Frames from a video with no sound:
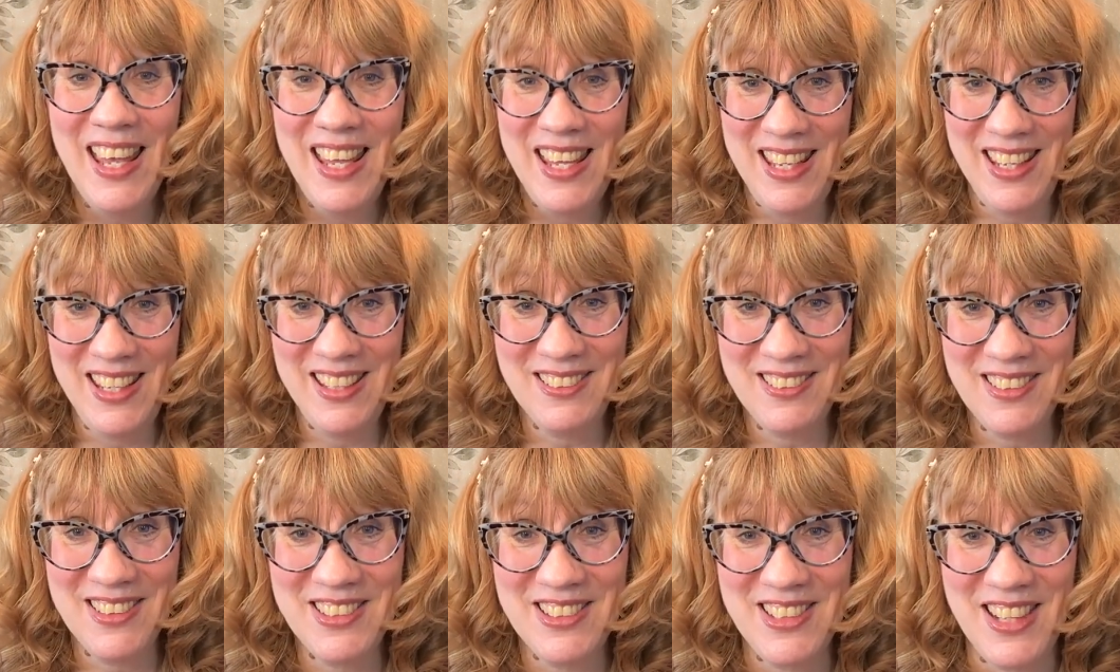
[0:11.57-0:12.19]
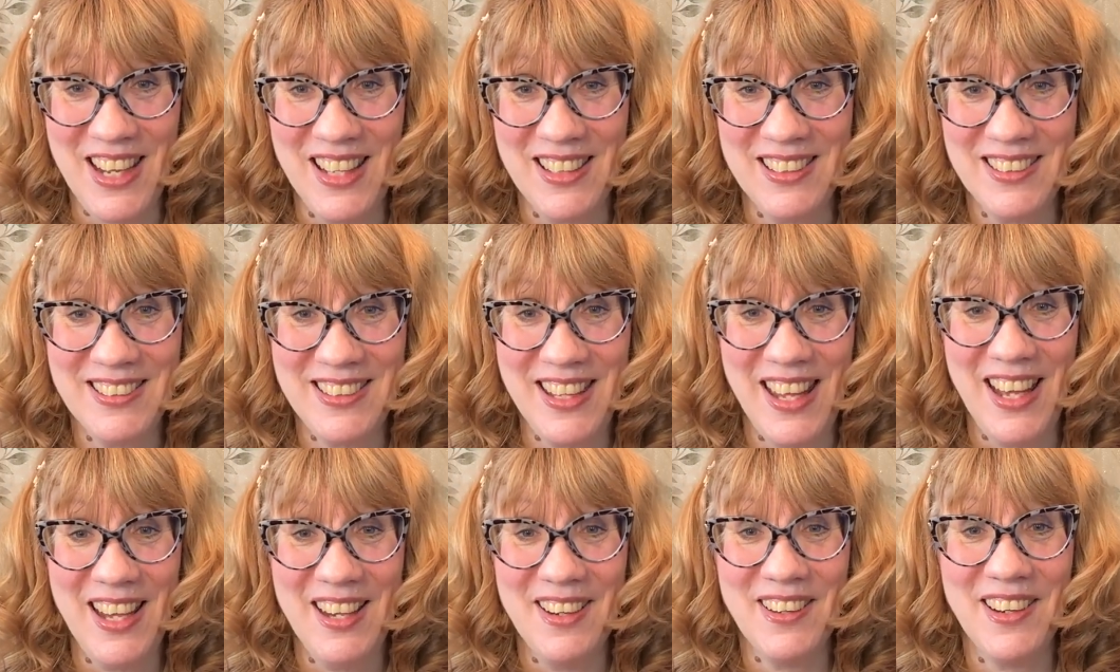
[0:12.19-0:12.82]
He is in
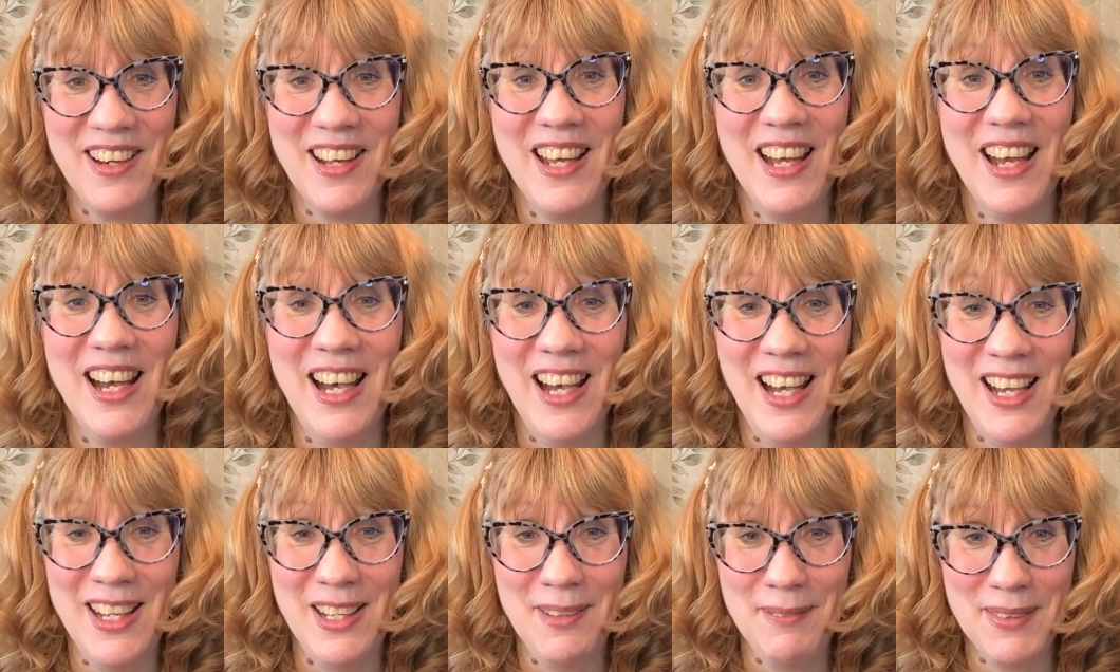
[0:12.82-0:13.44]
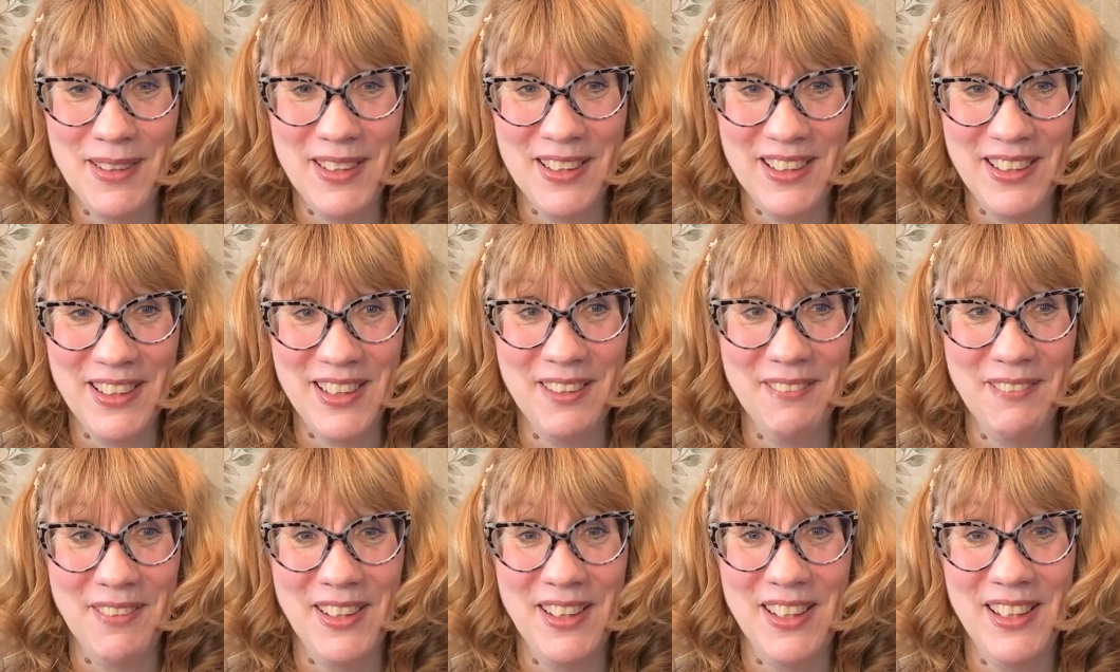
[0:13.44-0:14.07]
Johnstown. I am in
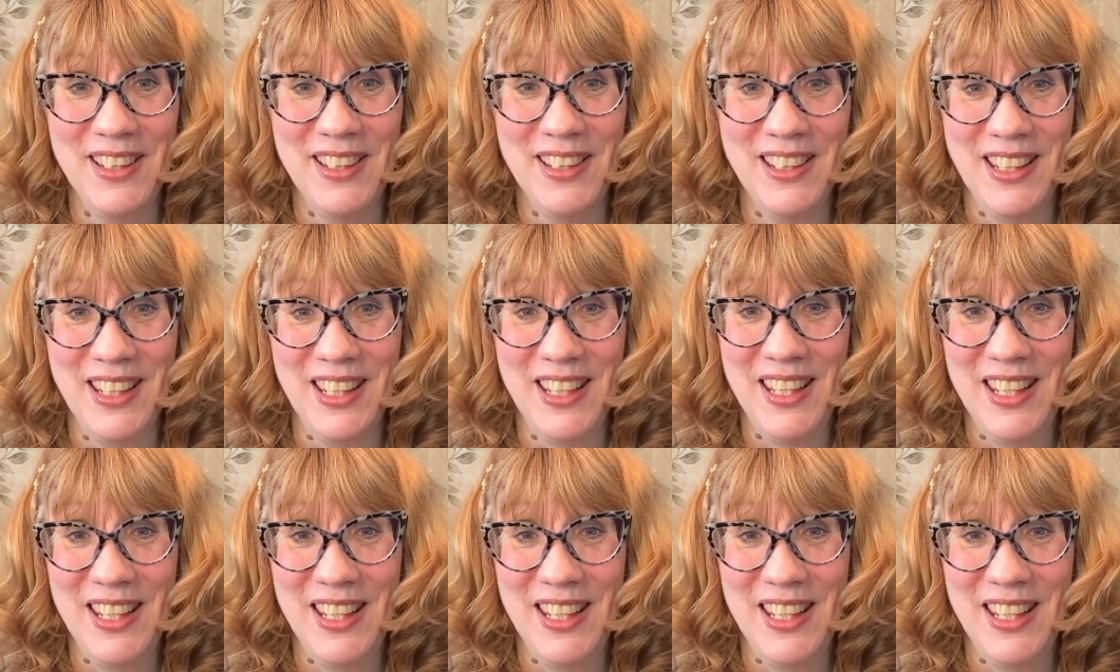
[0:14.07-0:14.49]
Cleveland.